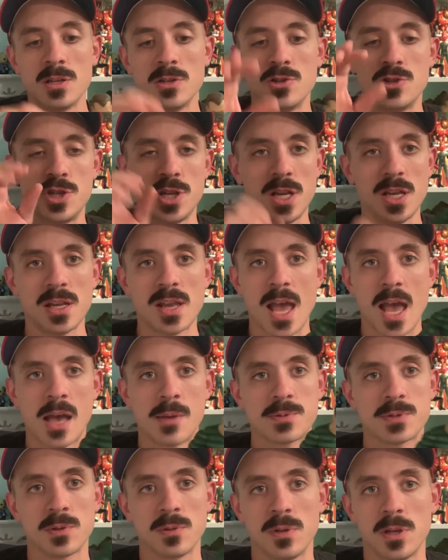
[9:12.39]
Jean
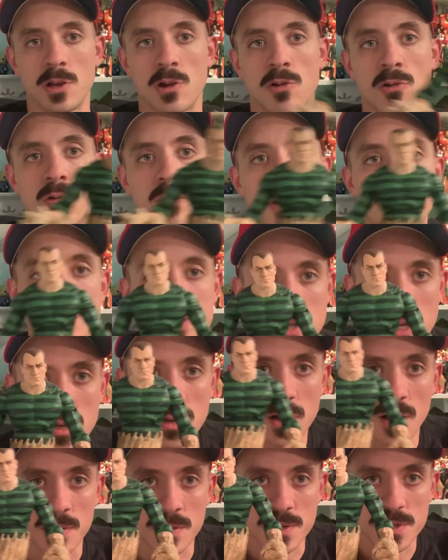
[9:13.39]
absolutely crushed
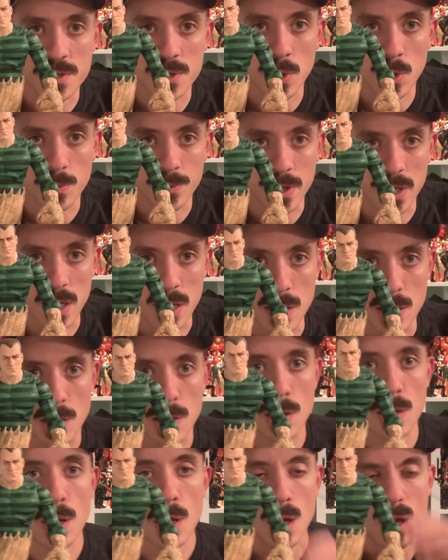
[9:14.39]
it on the sculpting
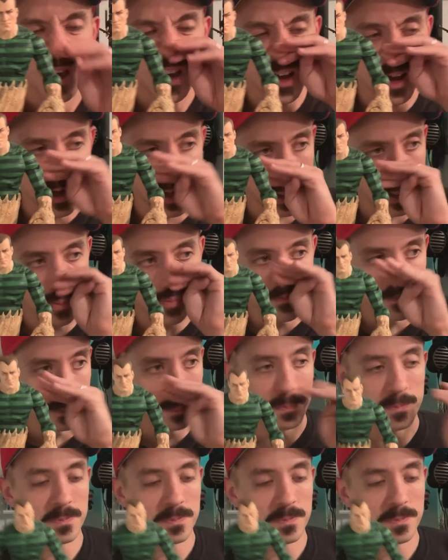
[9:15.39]
here, um